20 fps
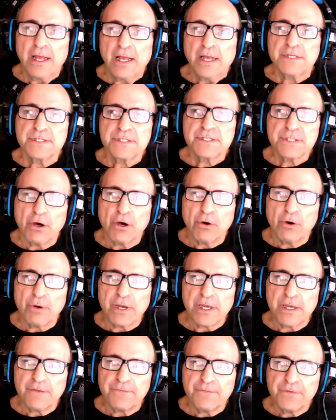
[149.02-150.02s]
So
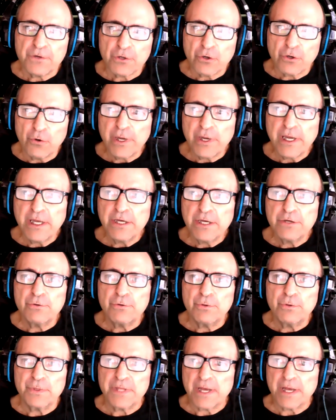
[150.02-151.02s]
if you're going into
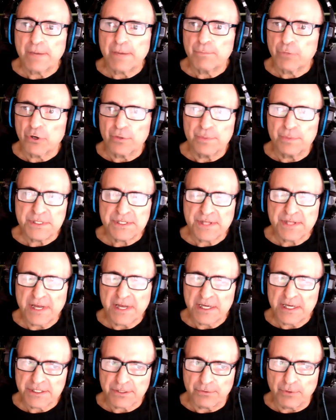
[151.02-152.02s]
it with that purpose,
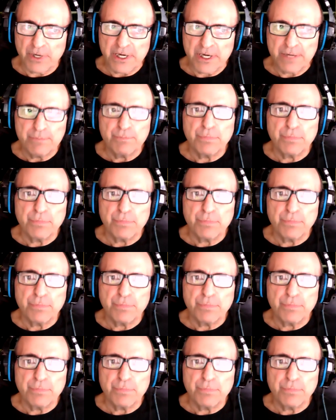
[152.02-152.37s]
that's great,